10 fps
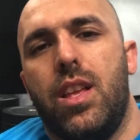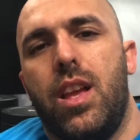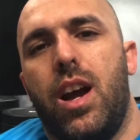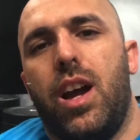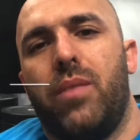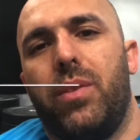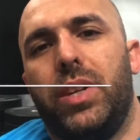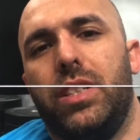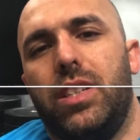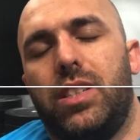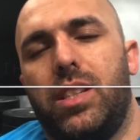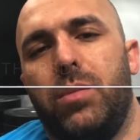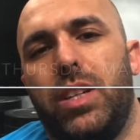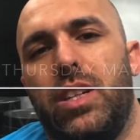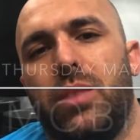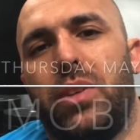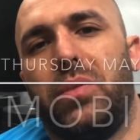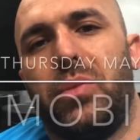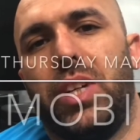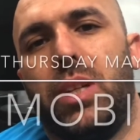Hi everyone, it's Nima here from
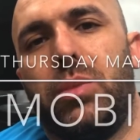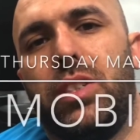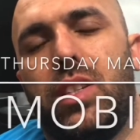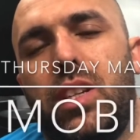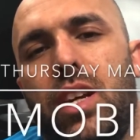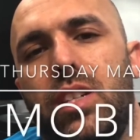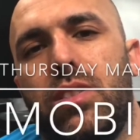the YWCA.